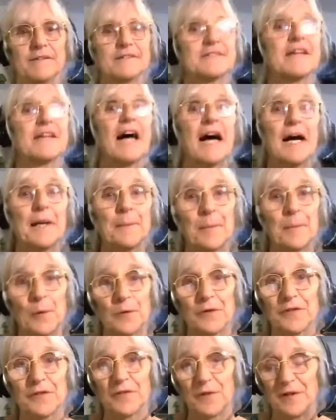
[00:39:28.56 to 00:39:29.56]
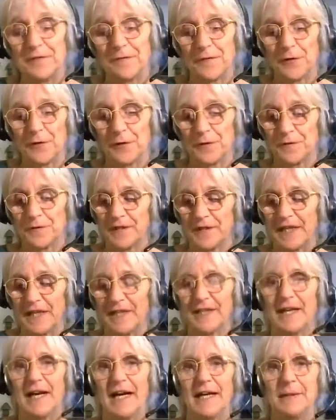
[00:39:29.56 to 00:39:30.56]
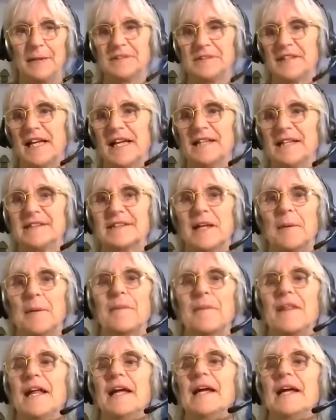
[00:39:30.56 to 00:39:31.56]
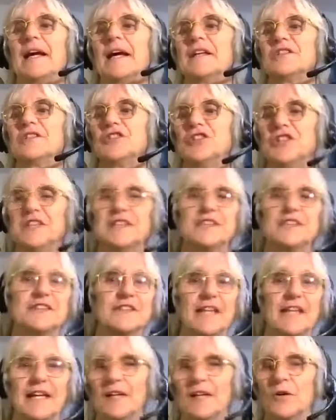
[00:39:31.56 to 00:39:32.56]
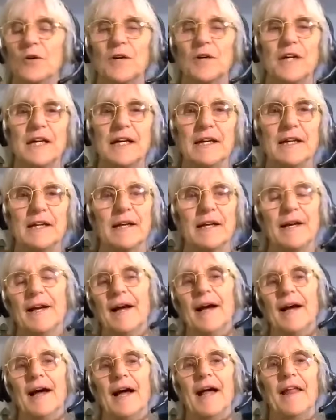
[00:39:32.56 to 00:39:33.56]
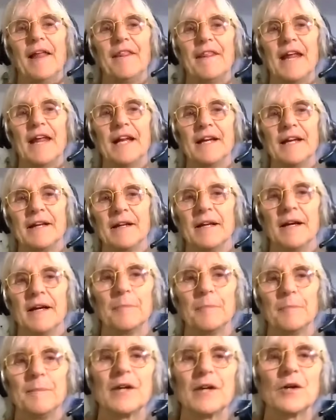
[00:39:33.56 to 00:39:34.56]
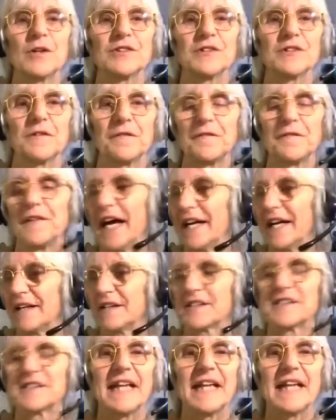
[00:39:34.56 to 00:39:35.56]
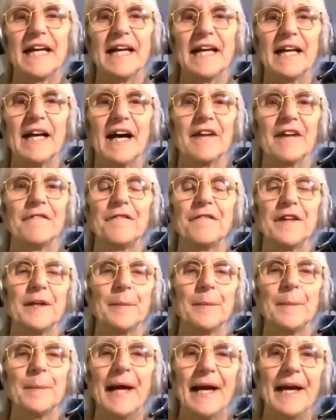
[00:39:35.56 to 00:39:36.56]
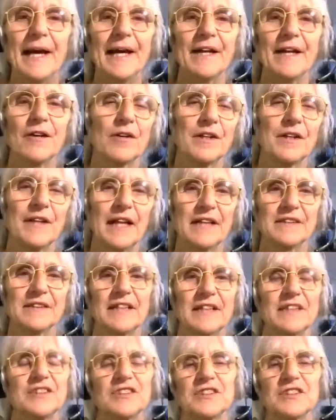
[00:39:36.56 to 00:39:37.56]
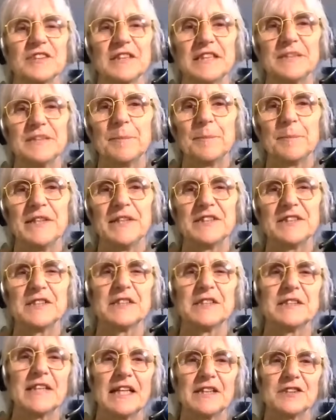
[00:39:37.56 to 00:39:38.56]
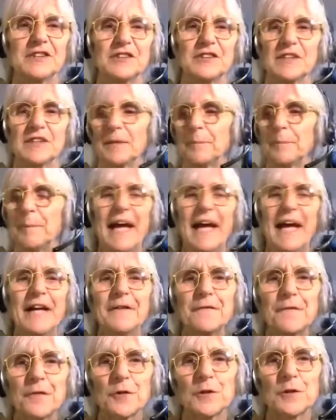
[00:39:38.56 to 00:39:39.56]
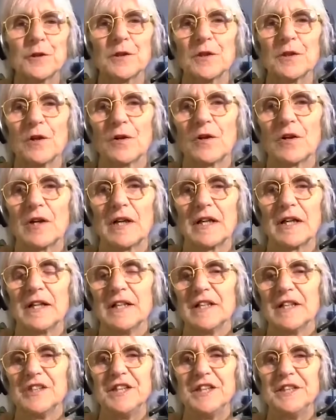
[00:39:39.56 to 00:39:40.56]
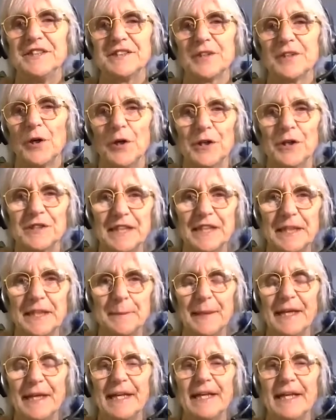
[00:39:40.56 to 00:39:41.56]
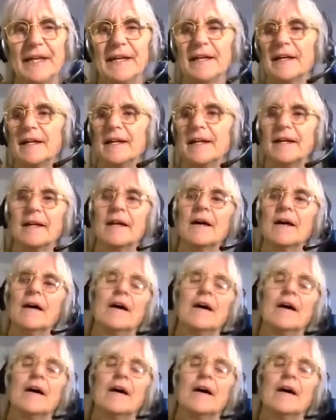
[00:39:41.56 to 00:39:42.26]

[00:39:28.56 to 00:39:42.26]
time also involved, that I'm saying something and she is saying, or he, and then because of that saying I feel bad, or that it's there's painful, or she's hurting me and